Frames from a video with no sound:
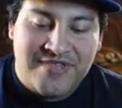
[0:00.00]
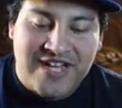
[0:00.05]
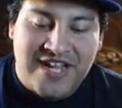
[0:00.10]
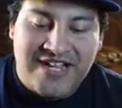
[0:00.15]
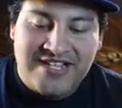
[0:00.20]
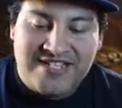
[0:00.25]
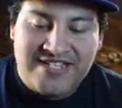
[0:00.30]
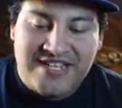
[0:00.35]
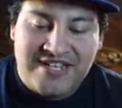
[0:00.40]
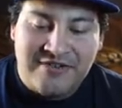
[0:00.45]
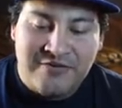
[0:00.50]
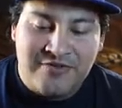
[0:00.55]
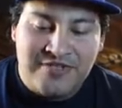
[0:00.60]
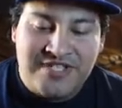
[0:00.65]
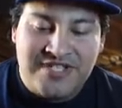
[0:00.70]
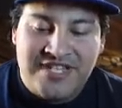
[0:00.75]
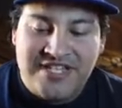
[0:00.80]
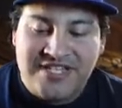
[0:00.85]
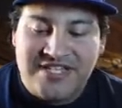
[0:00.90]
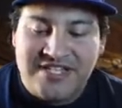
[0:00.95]
I said it
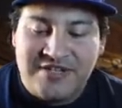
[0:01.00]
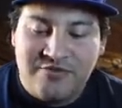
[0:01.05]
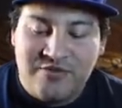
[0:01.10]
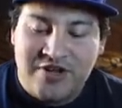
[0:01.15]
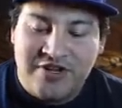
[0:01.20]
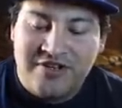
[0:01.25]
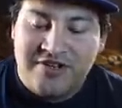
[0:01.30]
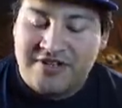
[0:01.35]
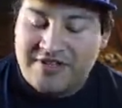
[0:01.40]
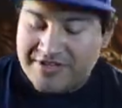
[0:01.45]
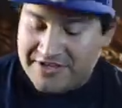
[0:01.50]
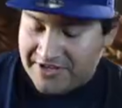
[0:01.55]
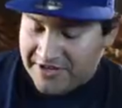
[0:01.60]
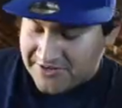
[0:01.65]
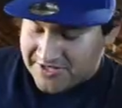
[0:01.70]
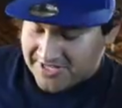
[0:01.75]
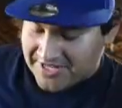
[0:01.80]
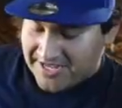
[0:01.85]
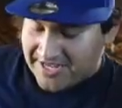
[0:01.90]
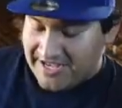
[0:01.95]
was 61.
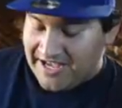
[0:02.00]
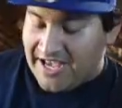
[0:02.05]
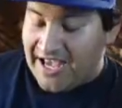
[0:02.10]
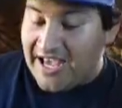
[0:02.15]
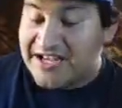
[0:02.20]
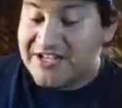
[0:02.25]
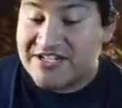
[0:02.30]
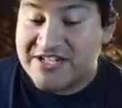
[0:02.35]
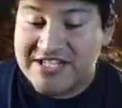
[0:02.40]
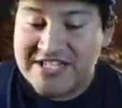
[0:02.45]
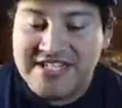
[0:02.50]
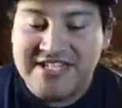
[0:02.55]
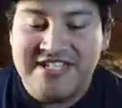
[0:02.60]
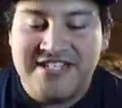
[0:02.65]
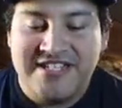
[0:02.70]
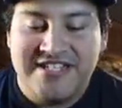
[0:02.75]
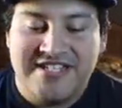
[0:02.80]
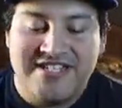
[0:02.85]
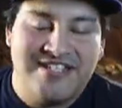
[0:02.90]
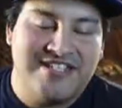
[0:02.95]
There's actually
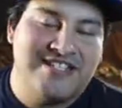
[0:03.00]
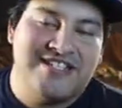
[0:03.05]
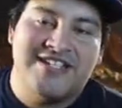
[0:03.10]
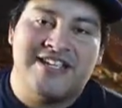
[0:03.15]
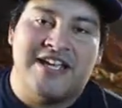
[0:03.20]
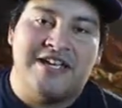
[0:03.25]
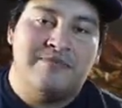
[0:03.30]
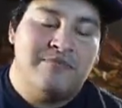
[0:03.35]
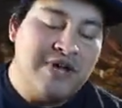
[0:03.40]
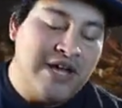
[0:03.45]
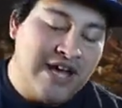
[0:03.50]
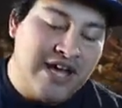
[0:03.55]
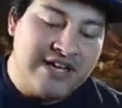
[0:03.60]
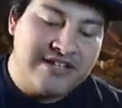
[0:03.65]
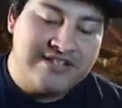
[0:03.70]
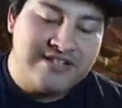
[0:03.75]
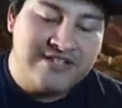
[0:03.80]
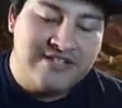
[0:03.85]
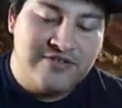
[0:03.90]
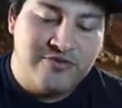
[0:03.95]
68
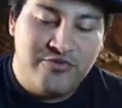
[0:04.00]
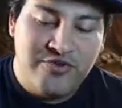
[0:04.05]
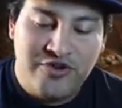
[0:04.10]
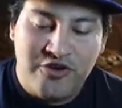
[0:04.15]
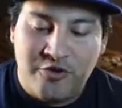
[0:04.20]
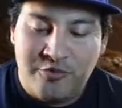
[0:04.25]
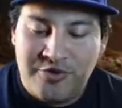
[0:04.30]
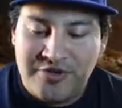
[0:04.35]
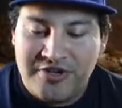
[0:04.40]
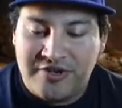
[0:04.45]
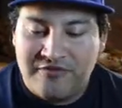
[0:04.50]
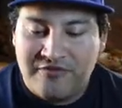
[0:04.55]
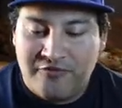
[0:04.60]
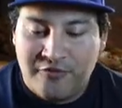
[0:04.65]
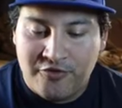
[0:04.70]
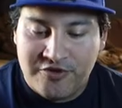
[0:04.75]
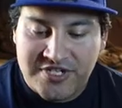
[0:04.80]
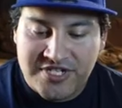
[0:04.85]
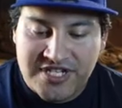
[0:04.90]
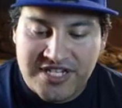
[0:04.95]
packs. We opened up
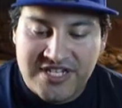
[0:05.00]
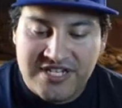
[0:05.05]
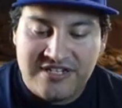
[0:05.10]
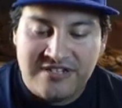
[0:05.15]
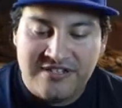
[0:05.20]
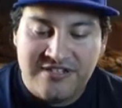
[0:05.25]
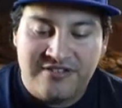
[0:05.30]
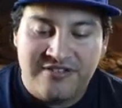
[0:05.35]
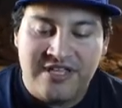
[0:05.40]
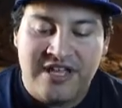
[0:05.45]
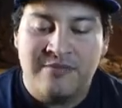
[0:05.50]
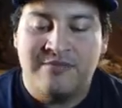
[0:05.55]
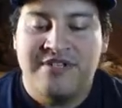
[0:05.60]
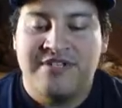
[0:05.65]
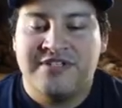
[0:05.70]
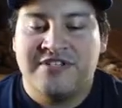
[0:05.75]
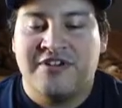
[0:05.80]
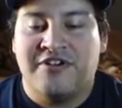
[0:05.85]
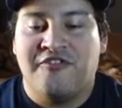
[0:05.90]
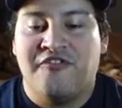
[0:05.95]
14, so that
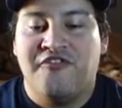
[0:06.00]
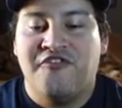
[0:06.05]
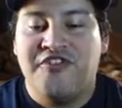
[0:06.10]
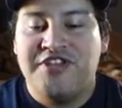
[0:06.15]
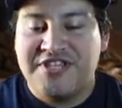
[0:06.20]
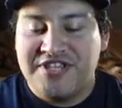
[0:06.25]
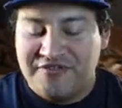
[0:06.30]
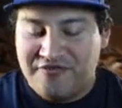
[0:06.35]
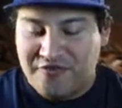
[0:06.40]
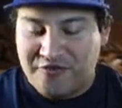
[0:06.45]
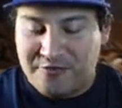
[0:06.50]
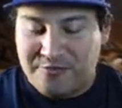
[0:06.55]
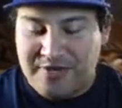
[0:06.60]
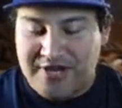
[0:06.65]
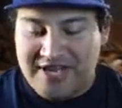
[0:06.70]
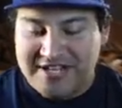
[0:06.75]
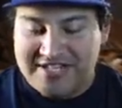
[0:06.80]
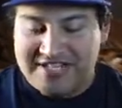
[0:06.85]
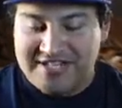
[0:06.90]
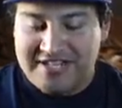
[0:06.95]
means there are 54
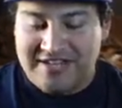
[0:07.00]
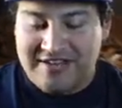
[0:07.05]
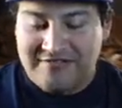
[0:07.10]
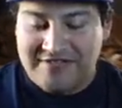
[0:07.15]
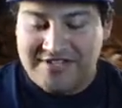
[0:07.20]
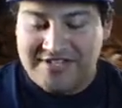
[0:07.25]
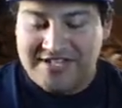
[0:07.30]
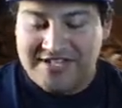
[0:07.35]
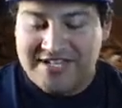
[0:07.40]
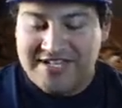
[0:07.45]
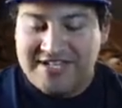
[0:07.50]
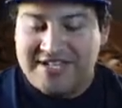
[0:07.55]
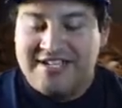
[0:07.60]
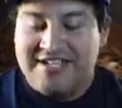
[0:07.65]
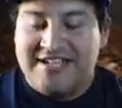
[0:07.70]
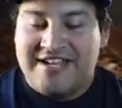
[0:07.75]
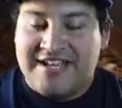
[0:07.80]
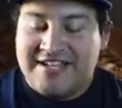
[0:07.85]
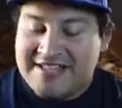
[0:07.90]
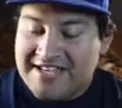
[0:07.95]
packs left.
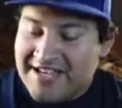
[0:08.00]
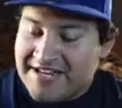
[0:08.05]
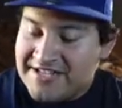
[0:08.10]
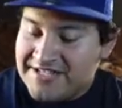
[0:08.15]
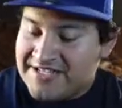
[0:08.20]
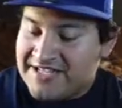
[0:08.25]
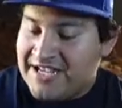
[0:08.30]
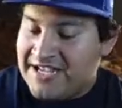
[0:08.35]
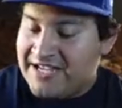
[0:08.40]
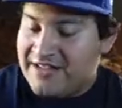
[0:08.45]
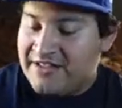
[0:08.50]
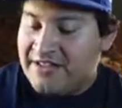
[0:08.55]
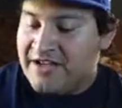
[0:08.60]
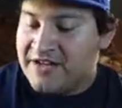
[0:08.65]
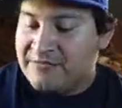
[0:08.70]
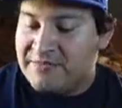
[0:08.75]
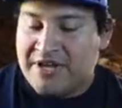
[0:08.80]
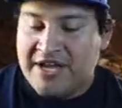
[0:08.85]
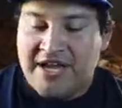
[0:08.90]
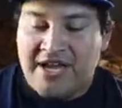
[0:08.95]
And that is a
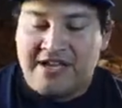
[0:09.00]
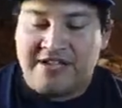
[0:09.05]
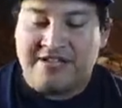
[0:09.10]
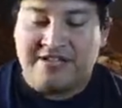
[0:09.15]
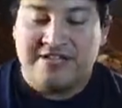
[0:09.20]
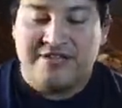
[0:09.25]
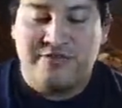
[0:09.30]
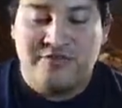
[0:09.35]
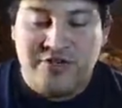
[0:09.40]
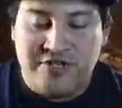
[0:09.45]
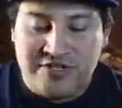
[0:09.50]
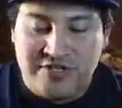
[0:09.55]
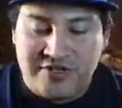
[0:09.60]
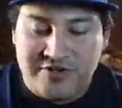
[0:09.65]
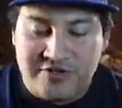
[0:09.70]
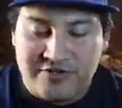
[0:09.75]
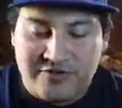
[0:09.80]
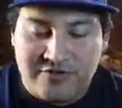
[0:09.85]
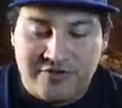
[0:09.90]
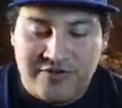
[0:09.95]
lot of packs. One,
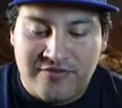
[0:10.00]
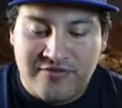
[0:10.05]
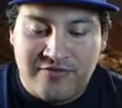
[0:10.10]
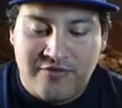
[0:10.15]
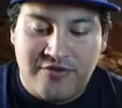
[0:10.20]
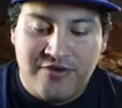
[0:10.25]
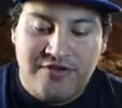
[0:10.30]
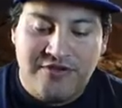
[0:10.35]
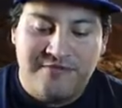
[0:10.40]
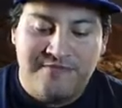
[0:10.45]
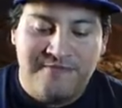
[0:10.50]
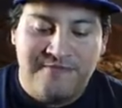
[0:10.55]
two, three, four.